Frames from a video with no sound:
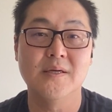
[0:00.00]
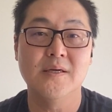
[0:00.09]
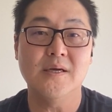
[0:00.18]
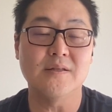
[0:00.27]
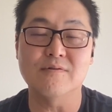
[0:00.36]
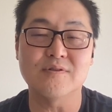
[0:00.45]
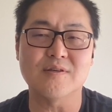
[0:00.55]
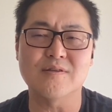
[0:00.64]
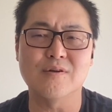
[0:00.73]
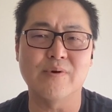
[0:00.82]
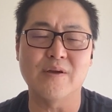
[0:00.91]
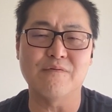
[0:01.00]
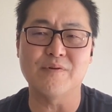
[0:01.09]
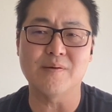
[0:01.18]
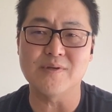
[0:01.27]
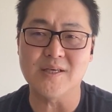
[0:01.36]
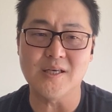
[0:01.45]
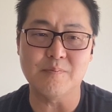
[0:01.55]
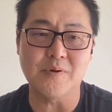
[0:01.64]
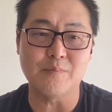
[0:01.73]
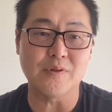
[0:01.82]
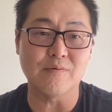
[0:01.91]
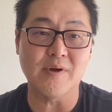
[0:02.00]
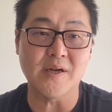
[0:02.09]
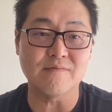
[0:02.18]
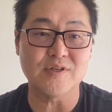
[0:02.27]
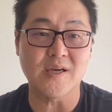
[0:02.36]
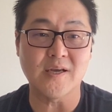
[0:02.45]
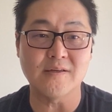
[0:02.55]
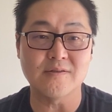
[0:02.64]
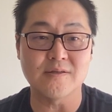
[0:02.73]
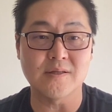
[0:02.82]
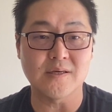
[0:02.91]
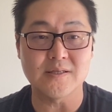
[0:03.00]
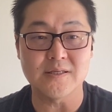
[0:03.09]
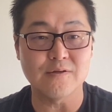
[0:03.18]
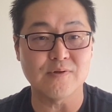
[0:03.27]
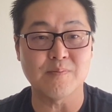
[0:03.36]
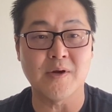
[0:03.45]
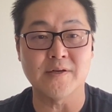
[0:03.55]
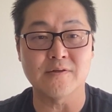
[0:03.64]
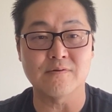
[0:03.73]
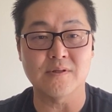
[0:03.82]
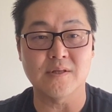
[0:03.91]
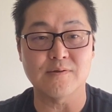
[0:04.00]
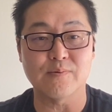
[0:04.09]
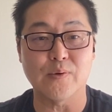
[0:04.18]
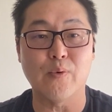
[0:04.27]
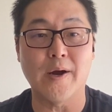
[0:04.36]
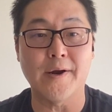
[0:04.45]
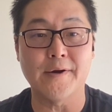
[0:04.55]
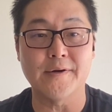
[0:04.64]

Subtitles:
And there's just no way for them to keep up with the rate of change and the continuous monitoring that's required,